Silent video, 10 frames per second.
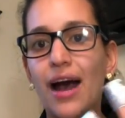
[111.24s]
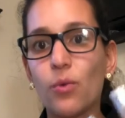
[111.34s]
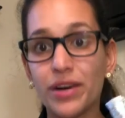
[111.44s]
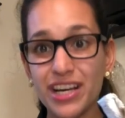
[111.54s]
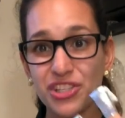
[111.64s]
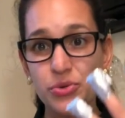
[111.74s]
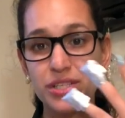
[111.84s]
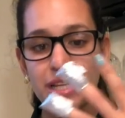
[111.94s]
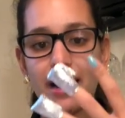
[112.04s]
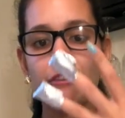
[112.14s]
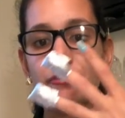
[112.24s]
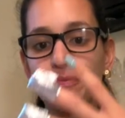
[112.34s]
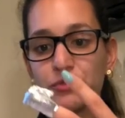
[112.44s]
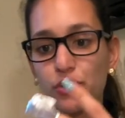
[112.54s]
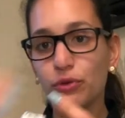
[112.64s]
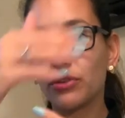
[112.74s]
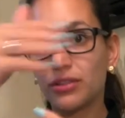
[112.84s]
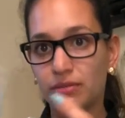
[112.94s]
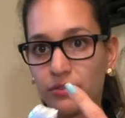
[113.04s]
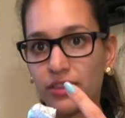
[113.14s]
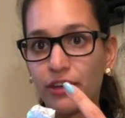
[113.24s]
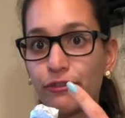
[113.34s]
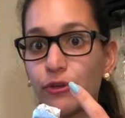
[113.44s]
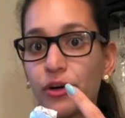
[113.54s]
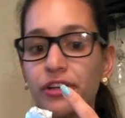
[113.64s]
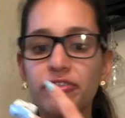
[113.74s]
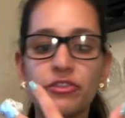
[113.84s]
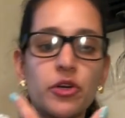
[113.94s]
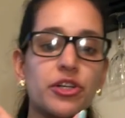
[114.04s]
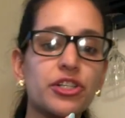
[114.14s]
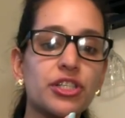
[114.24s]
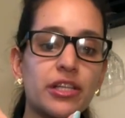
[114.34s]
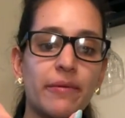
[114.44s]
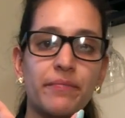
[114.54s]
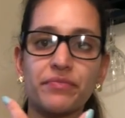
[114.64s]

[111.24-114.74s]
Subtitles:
What I do is that I do the foil first,